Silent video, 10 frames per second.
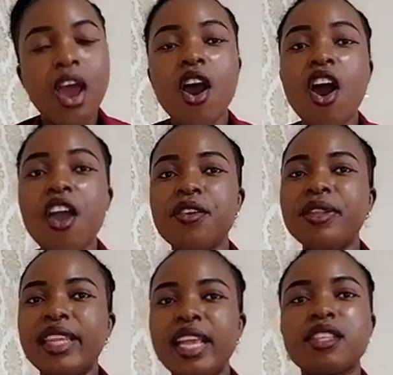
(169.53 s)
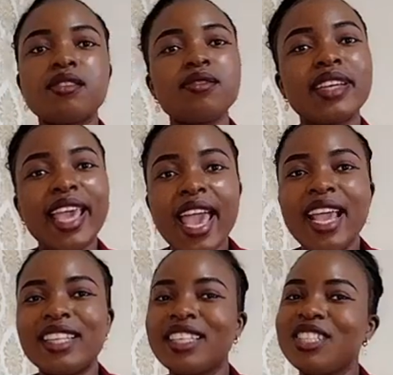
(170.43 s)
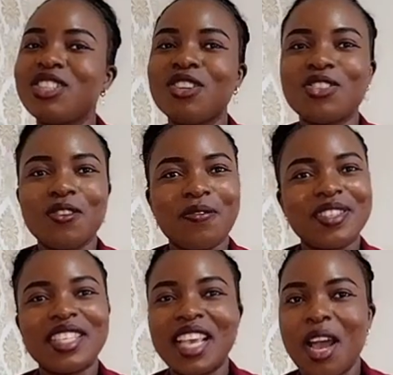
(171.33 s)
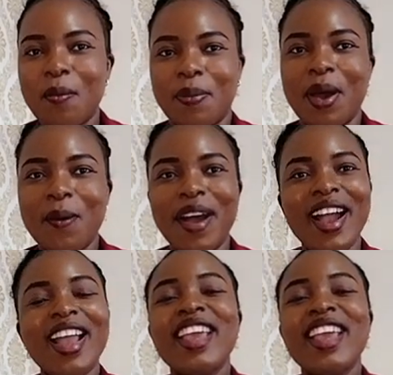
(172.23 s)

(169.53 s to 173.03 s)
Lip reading: All you need to get is just your physical power.